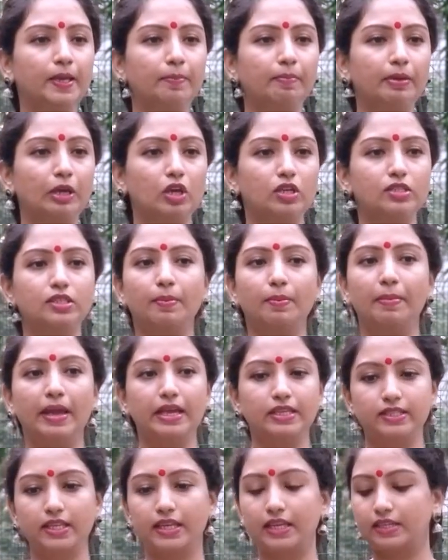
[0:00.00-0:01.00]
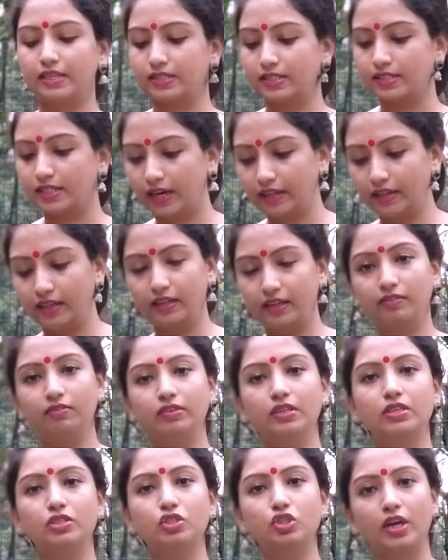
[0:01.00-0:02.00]
Because the basic is
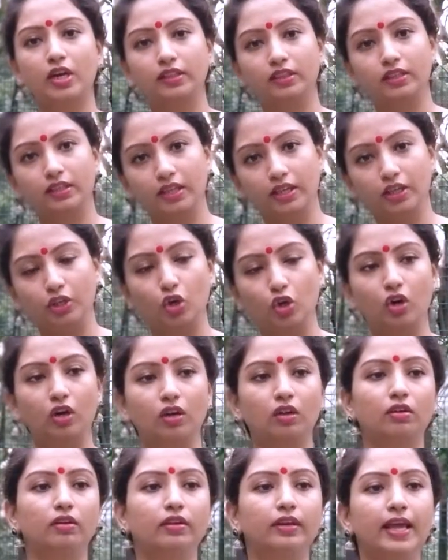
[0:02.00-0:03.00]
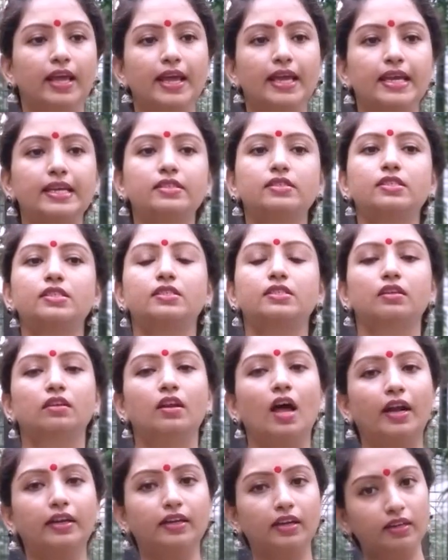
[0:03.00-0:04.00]
Tattadavu, strengthening your legs,
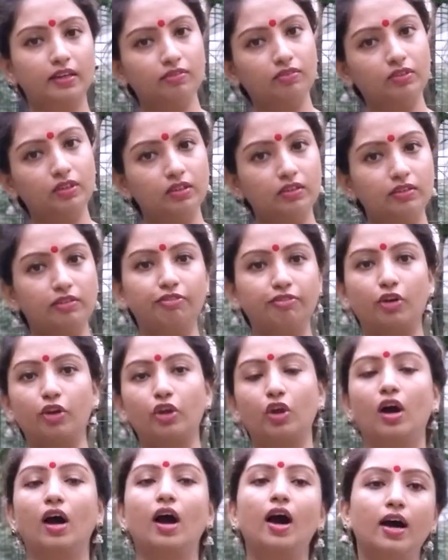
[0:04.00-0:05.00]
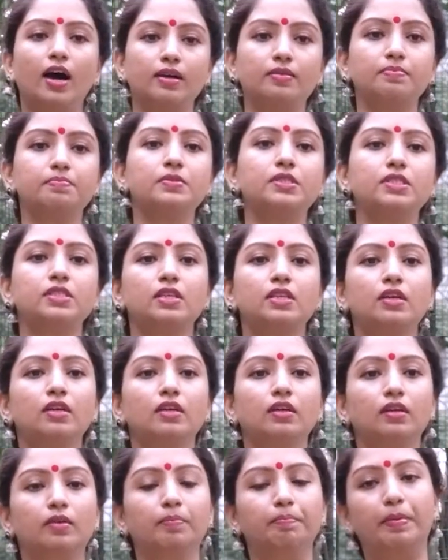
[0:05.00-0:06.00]
Natadavu for your arms,
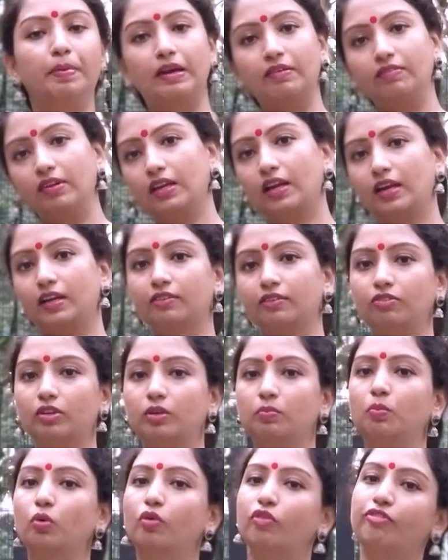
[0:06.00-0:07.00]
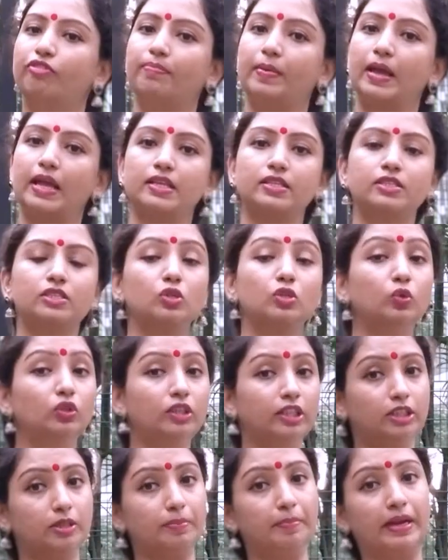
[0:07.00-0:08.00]
Parvaladavu, movements,
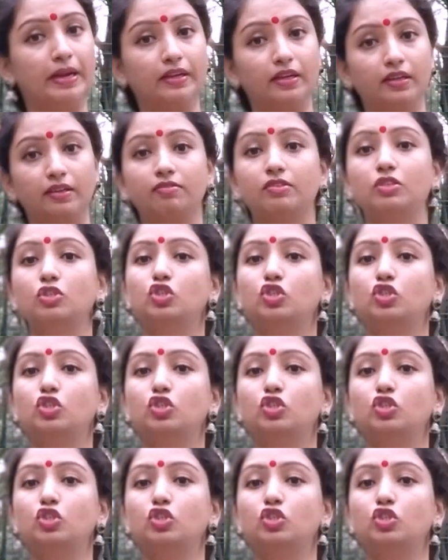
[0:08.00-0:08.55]
Gudithametadavu,